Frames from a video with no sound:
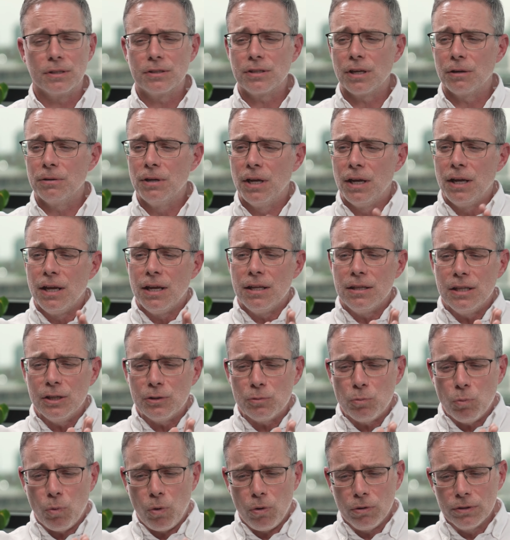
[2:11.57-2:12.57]
So this
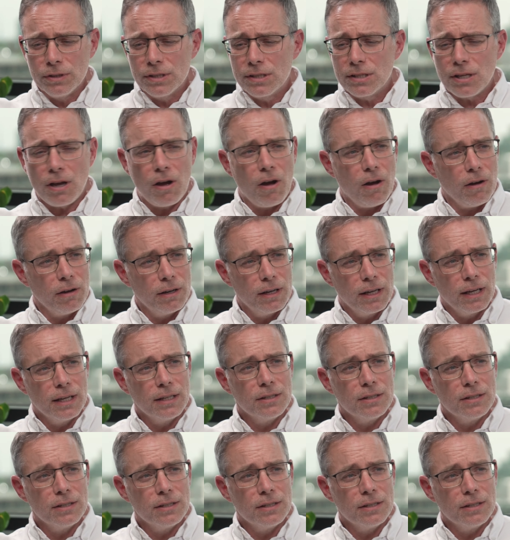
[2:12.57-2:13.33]
one tiny